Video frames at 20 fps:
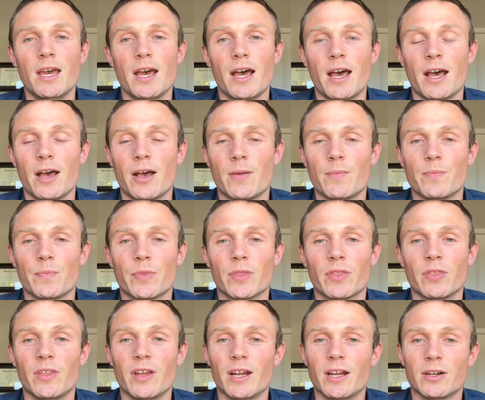Um,
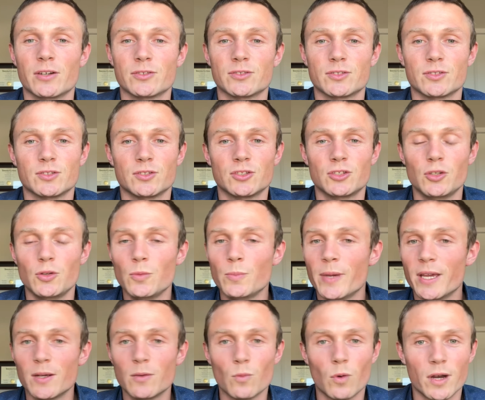there's two
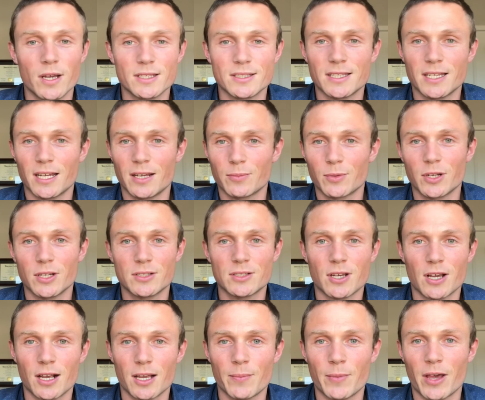big ones that I'm going to
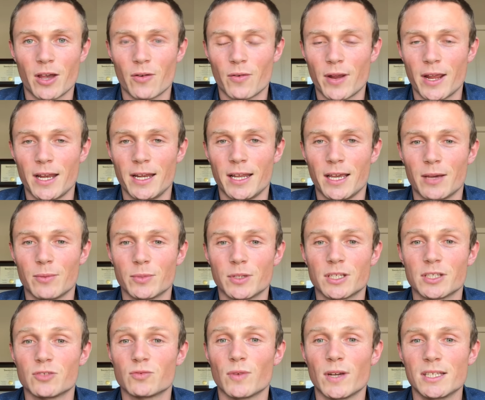talk about right now
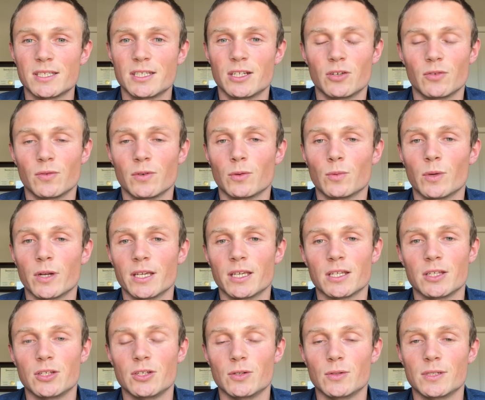because rest interval, what it
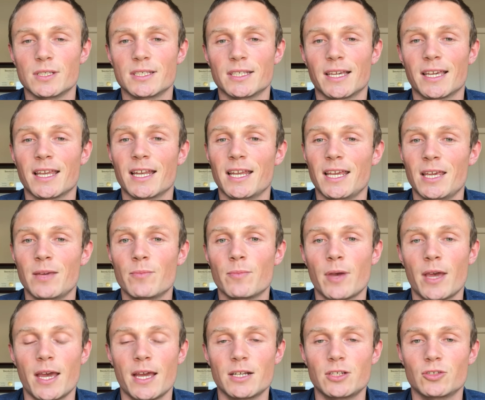can do is it can
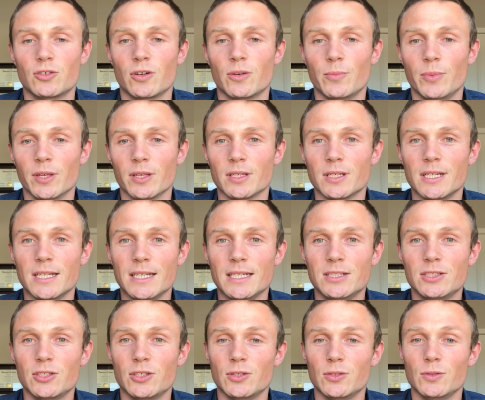impact your ability
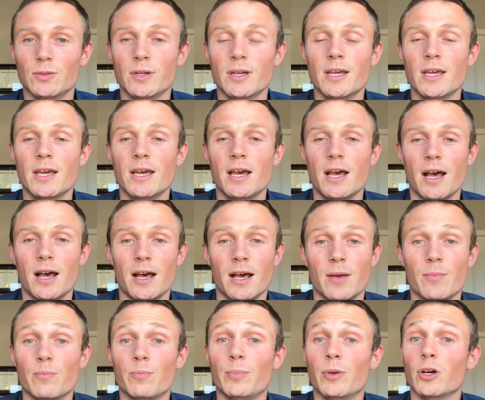to
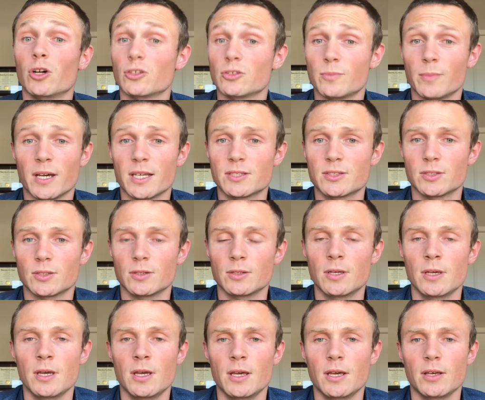um, build
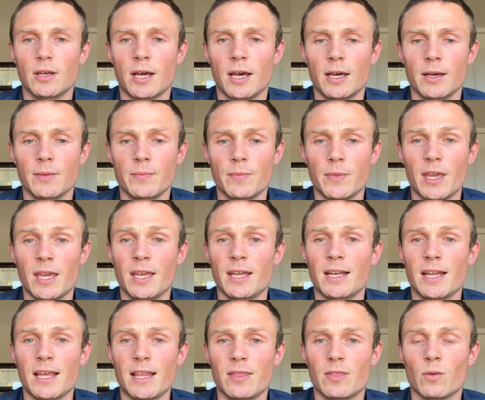muscle um,
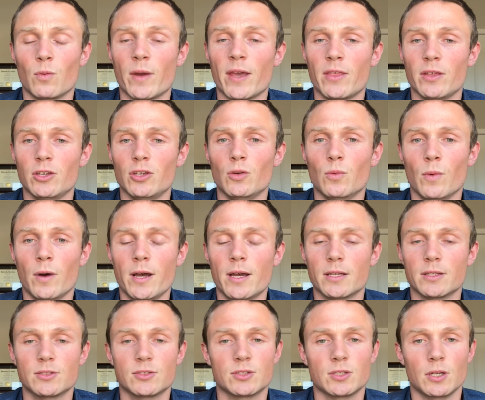in the way that you
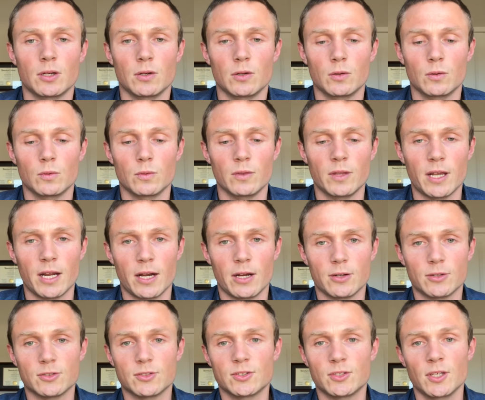want. So
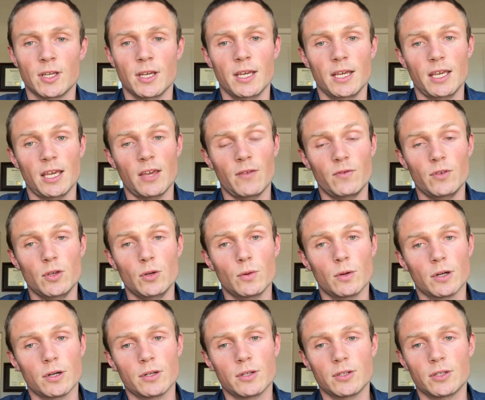there's if you
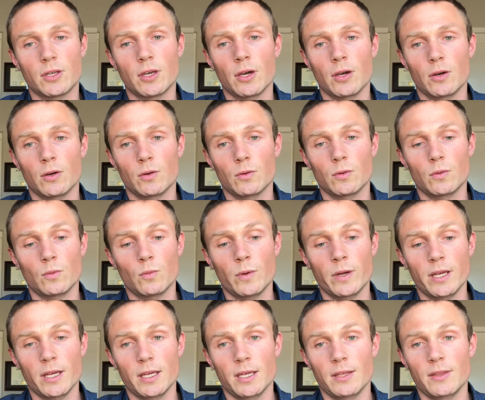are to go
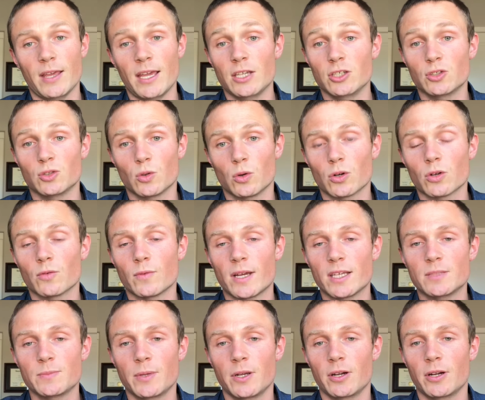with a shorter
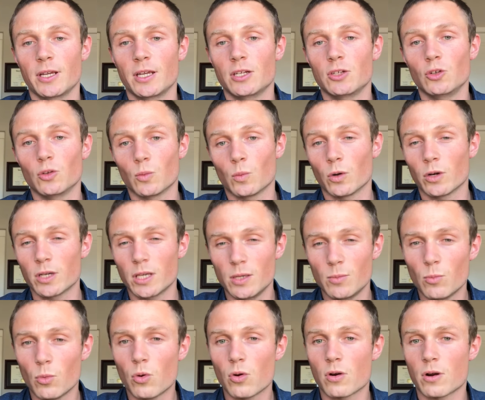rest period, you're
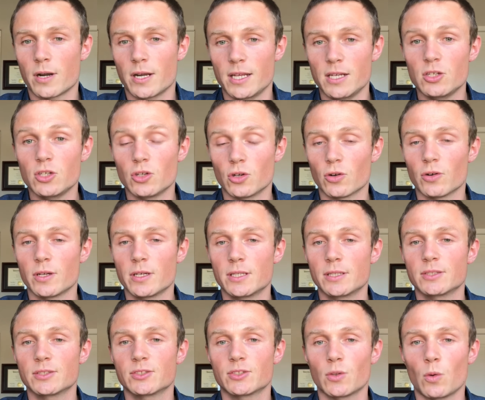working more on
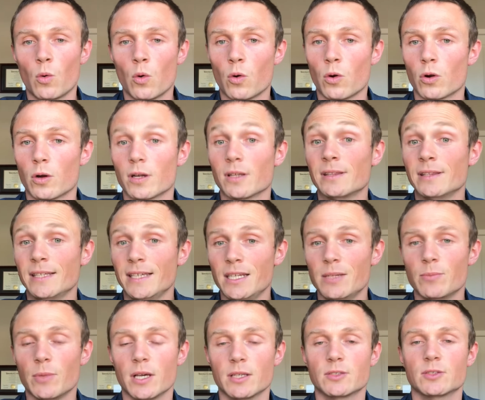endurance or
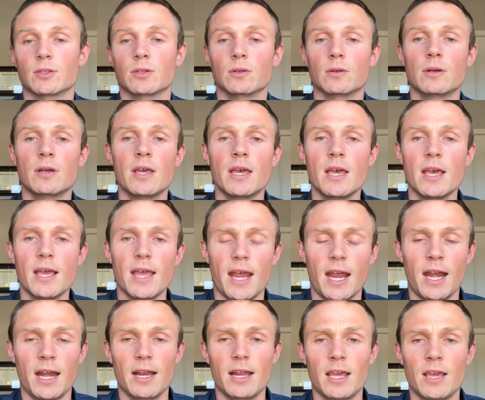lean muscle,
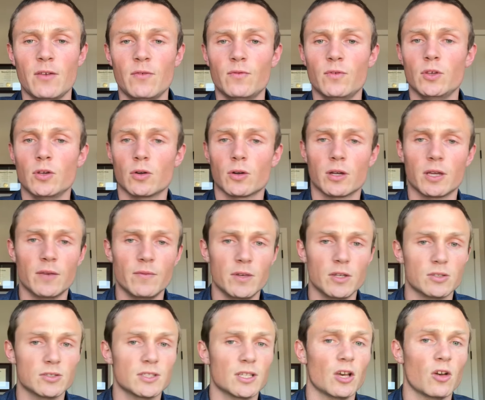and if you're giving
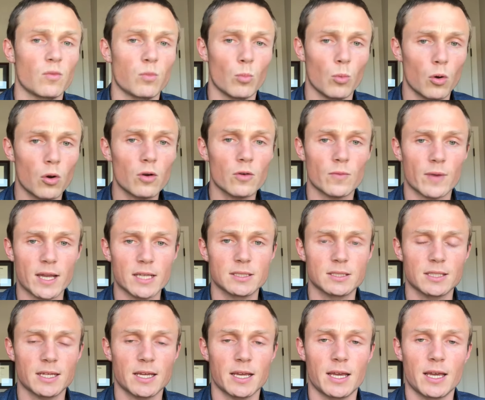yourself more
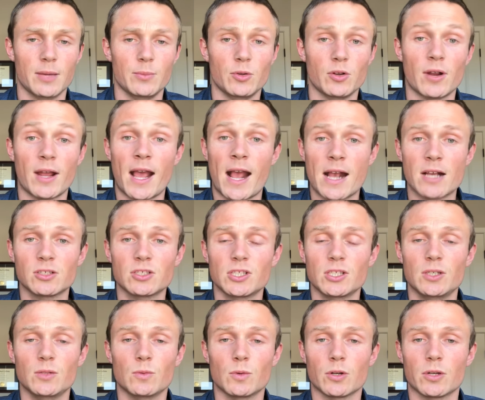rest time, you're
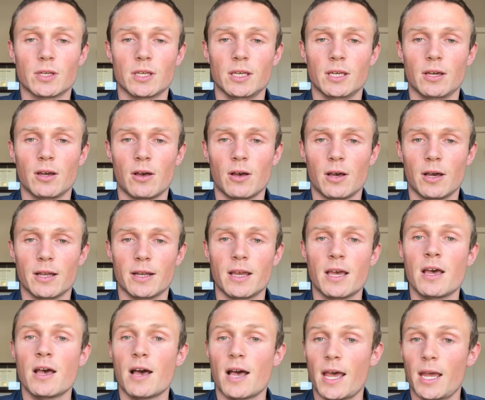actually working on
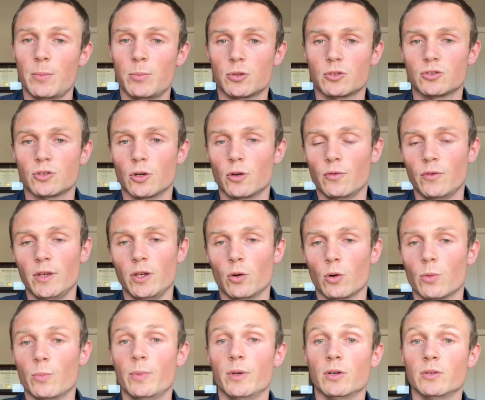hypertrophy
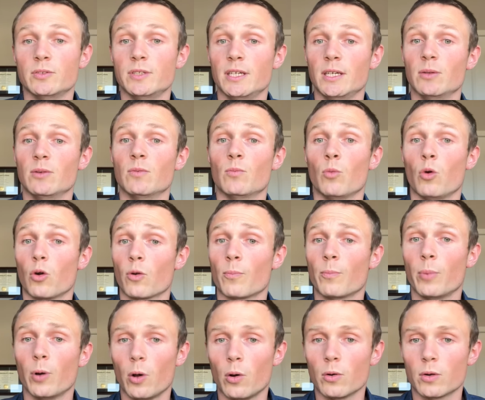or building more
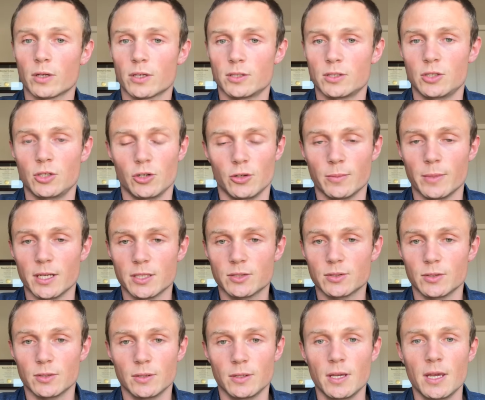bulk to your
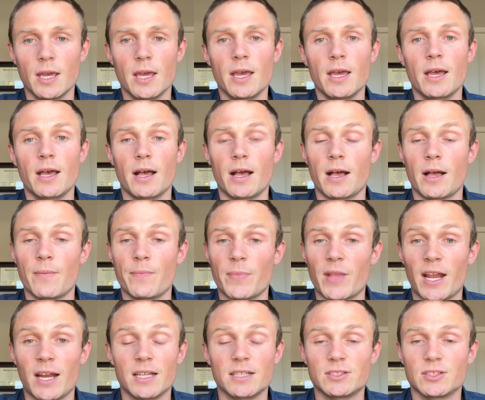muscle. Um,
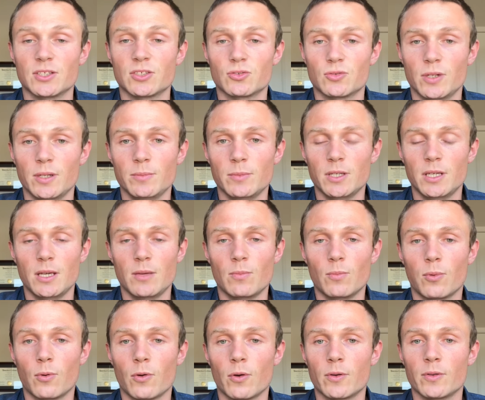and it's extremely
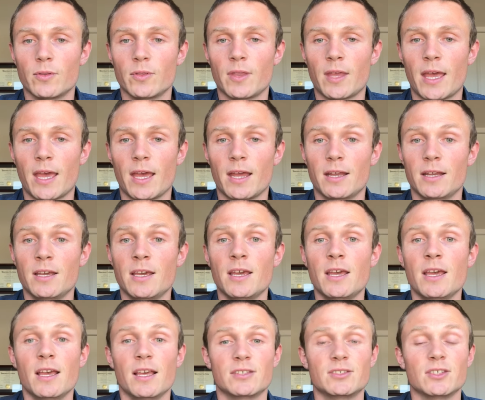important that
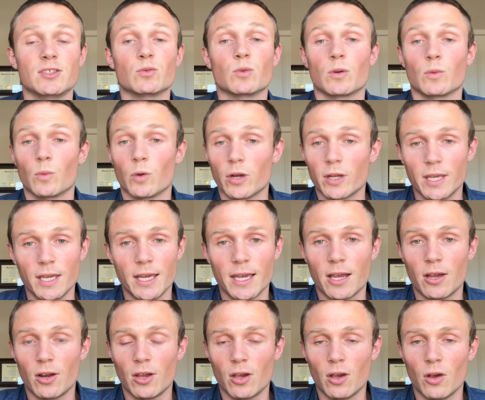since we're working
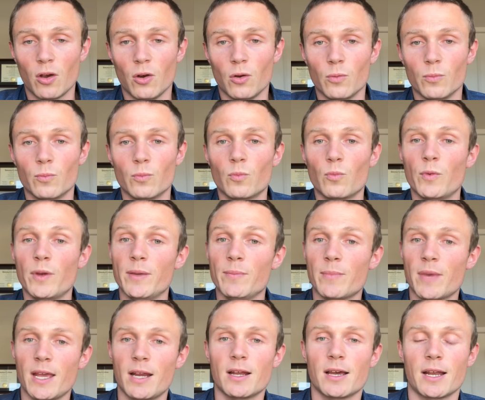out at home, we
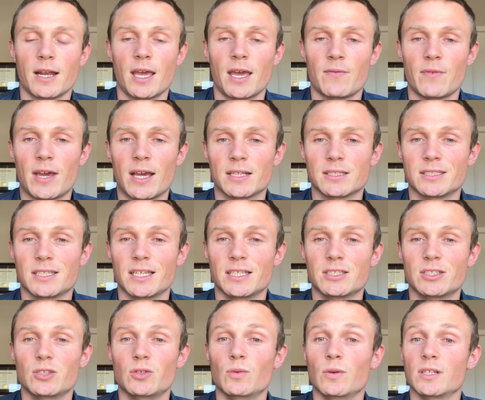may not have access
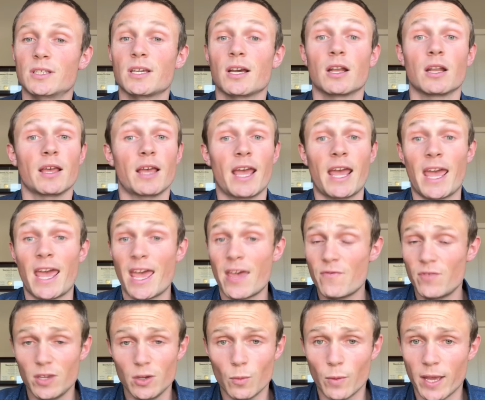to a ton of
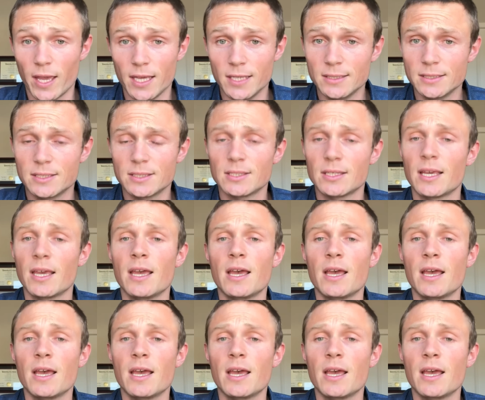heavy weights,